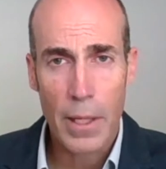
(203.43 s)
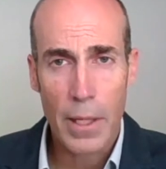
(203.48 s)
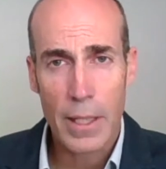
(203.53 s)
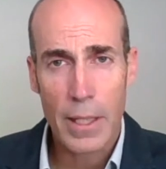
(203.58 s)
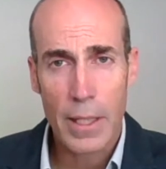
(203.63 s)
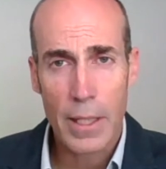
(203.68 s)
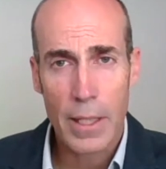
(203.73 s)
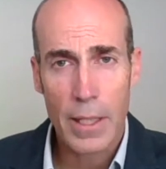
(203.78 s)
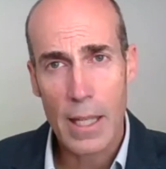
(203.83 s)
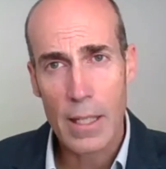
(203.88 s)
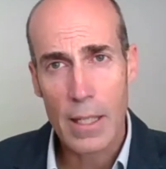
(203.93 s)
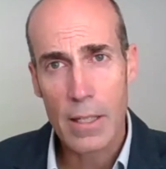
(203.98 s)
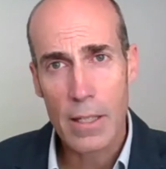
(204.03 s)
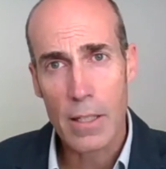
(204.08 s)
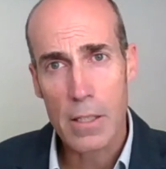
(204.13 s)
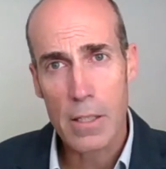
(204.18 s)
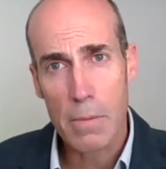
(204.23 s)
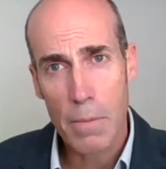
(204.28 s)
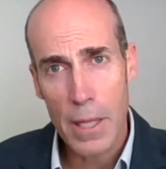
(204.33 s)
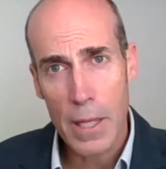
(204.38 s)
but extend
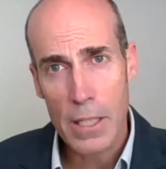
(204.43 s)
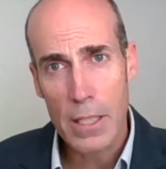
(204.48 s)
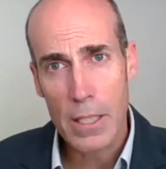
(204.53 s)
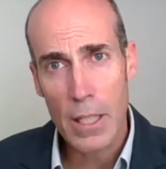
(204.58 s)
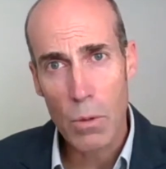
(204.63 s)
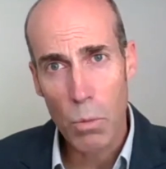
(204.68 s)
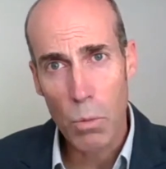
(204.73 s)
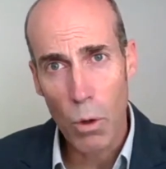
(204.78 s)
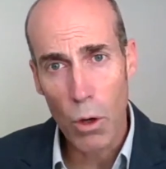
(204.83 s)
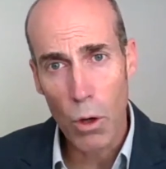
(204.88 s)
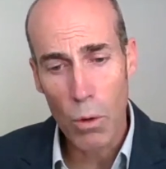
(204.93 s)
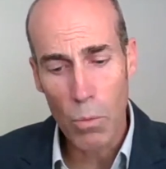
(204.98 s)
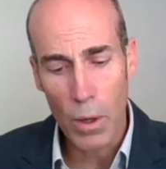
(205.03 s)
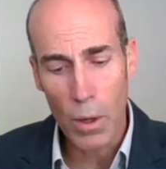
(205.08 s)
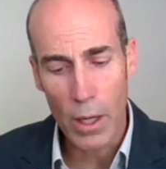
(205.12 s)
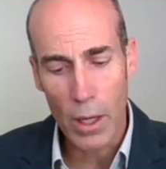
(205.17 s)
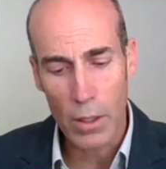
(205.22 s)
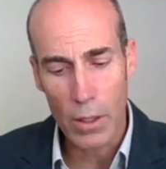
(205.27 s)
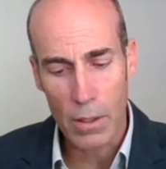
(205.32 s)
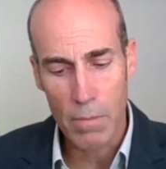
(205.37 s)
an especially warm
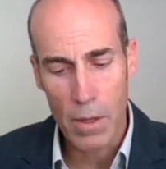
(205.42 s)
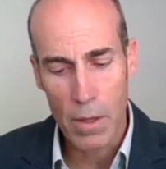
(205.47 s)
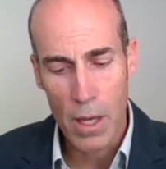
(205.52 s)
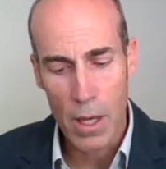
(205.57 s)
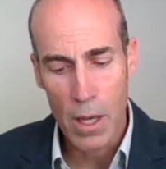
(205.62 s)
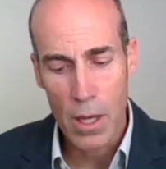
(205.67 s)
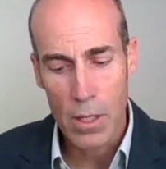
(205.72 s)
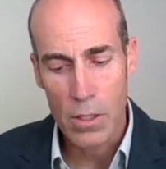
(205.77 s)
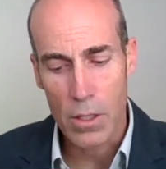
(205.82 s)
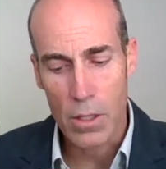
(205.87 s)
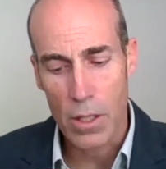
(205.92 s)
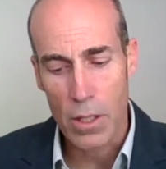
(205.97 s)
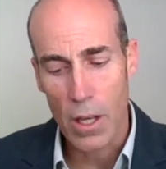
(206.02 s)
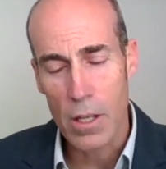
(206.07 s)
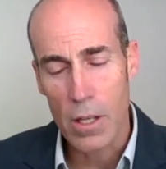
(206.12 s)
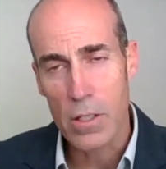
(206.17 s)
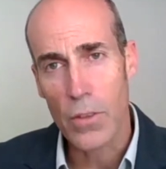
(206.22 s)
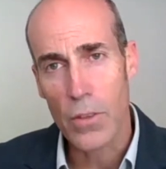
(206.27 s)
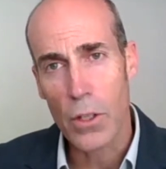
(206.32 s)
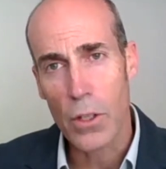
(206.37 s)
welcome to
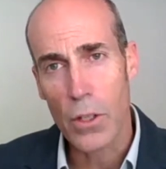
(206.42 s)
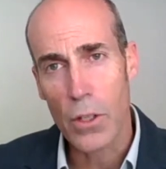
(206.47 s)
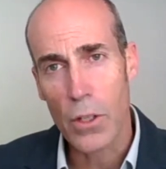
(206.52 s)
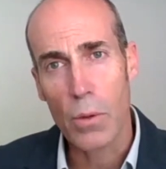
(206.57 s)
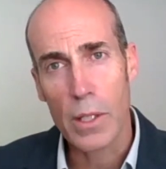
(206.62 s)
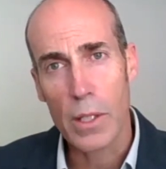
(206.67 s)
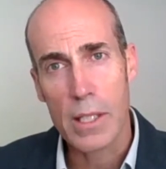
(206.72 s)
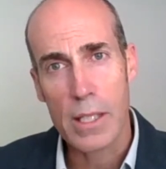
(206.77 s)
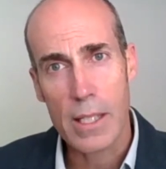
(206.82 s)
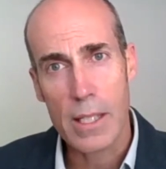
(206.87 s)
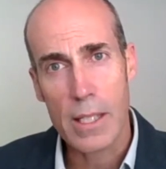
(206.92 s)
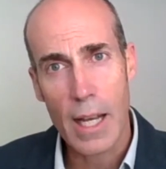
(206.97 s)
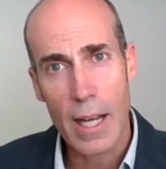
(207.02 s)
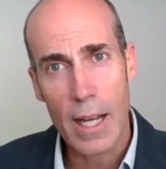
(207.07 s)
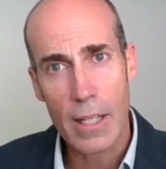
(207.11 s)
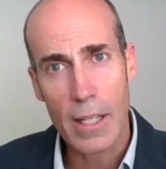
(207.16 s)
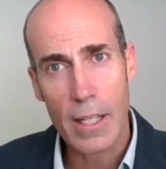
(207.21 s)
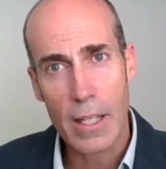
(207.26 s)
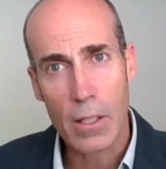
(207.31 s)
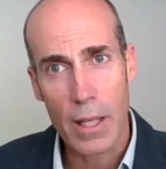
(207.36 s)
those of you who are
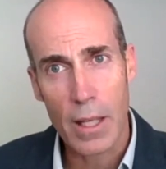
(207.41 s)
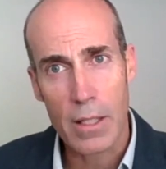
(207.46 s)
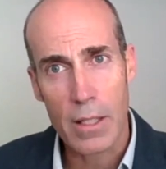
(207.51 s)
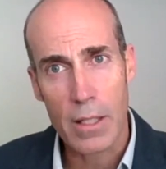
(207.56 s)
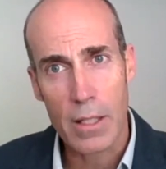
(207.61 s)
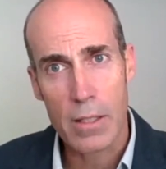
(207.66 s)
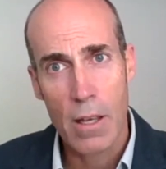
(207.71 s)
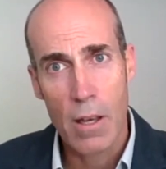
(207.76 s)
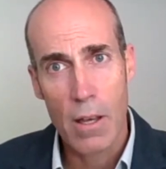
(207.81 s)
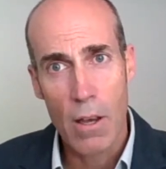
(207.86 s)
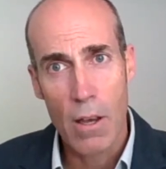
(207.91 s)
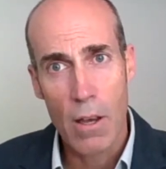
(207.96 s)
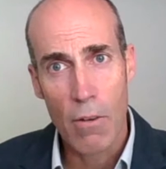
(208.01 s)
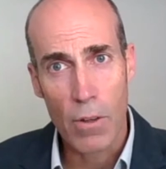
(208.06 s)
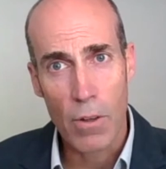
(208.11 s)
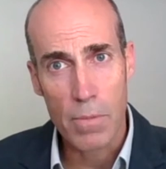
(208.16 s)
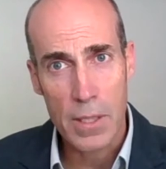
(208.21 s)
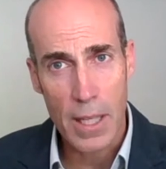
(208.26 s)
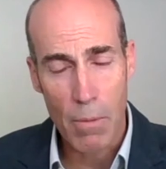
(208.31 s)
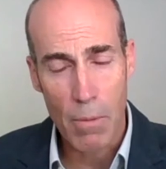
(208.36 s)
starting with us
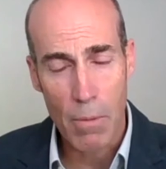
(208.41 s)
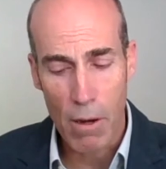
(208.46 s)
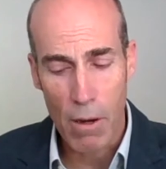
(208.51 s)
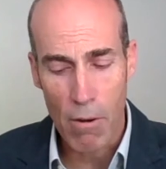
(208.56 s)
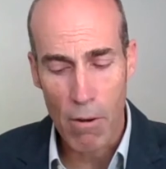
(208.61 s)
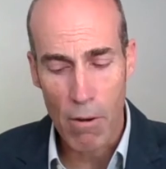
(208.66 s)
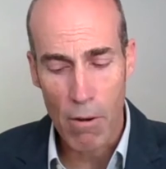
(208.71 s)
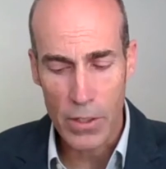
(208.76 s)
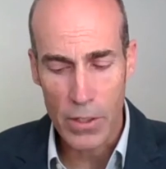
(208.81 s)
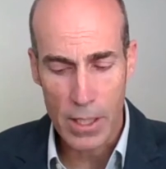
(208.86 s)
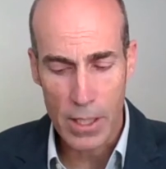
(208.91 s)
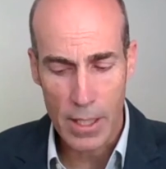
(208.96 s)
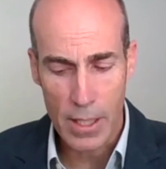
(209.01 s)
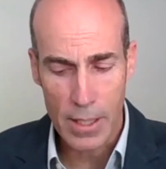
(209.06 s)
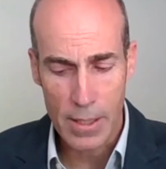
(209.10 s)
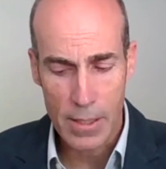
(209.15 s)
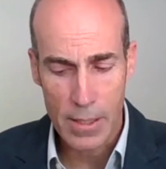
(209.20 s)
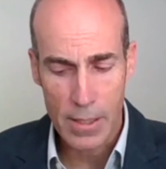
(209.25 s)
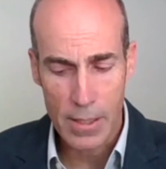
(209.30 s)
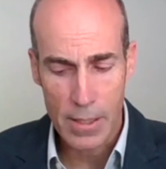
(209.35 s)
from somewhere
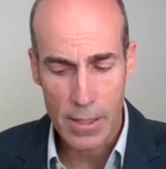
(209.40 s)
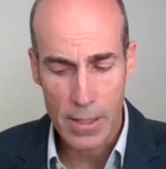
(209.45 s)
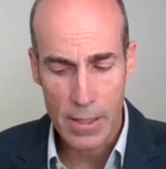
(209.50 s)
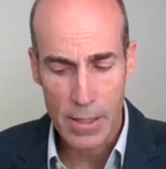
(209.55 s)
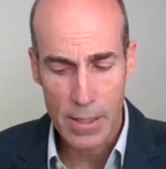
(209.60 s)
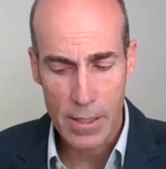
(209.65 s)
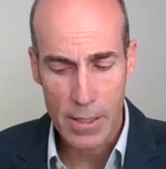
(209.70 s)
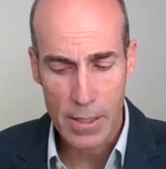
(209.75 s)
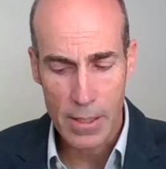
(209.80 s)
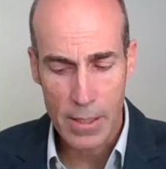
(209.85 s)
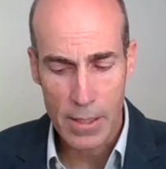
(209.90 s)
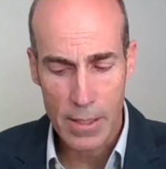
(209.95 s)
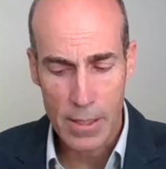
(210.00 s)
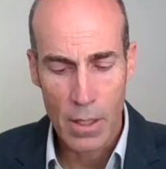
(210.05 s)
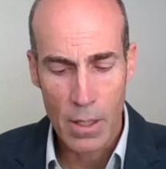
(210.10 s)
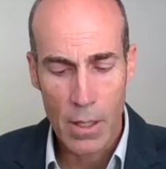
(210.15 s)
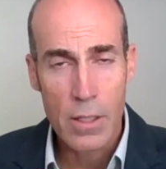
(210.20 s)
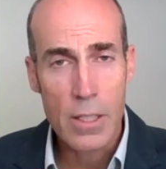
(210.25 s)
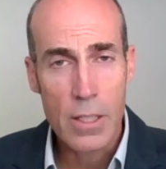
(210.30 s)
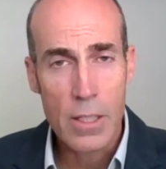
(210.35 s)
overseas.
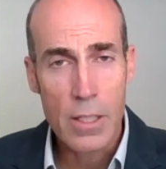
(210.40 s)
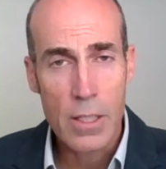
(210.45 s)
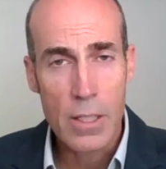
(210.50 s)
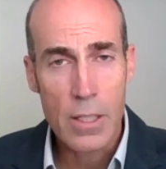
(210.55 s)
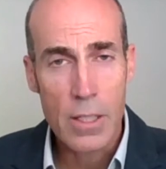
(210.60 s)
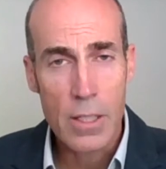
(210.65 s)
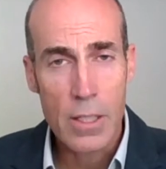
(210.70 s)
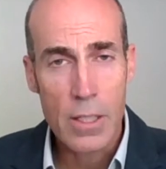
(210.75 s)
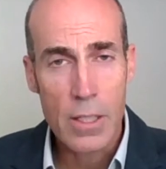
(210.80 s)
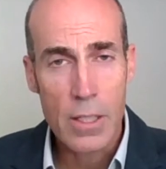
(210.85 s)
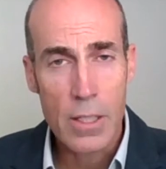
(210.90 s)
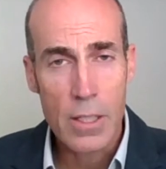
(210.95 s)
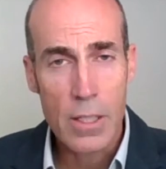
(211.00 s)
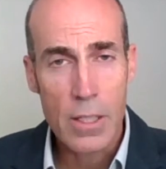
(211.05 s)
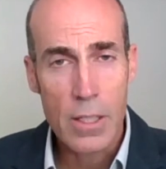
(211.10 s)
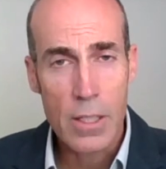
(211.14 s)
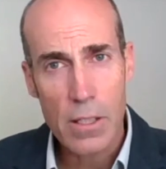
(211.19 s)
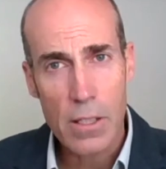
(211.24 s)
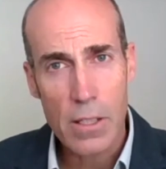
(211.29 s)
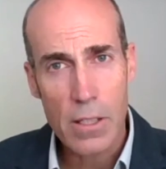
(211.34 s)
To give you a
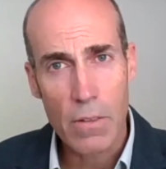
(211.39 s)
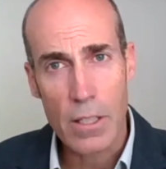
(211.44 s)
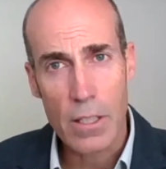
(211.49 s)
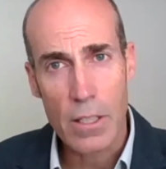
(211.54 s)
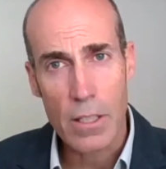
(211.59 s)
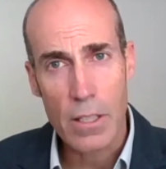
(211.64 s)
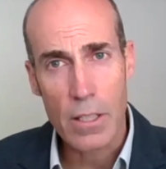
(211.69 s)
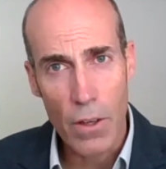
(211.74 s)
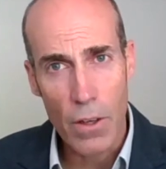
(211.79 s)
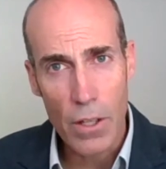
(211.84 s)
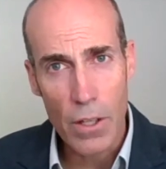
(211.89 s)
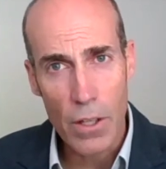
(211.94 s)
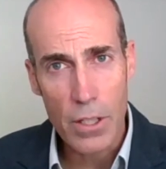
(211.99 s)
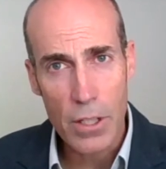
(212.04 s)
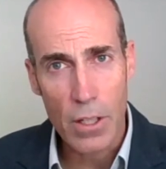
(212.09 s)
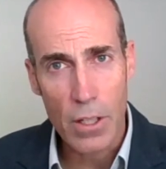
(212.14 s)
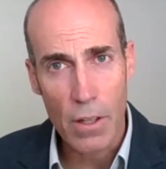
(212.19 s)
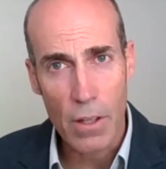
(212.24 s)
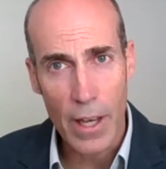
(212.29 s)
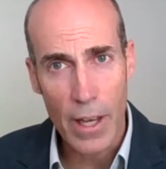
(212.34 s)
sense of the
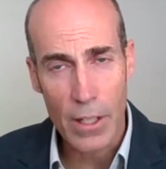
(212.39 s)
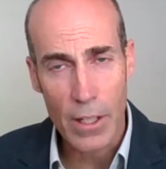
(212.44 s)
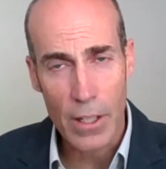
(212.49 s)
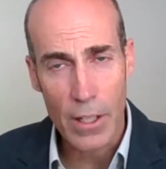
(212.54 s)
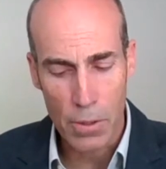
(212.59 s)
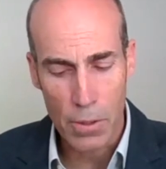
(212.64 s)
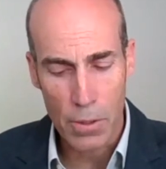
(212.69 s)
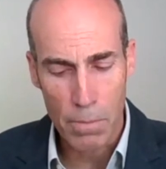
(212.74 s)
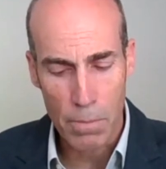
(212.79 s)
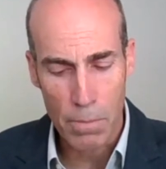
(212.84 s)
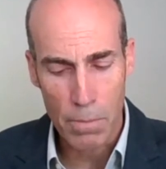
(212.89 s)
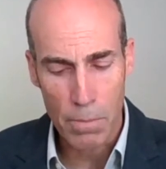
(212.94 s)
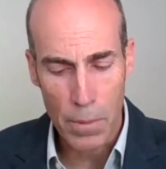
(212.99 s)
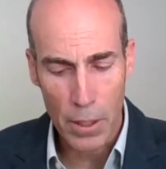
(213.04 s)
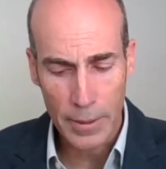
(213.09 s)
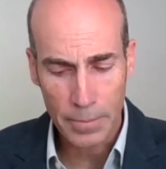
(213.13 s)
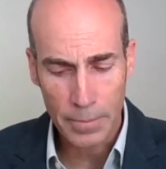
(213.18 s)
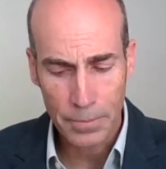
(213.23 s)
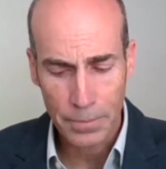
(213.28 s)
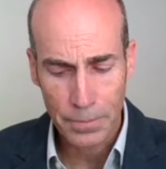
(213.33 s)
diversity of our student
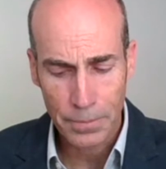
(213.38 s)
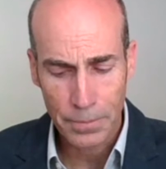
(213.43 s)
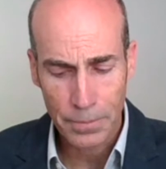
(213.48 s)
body,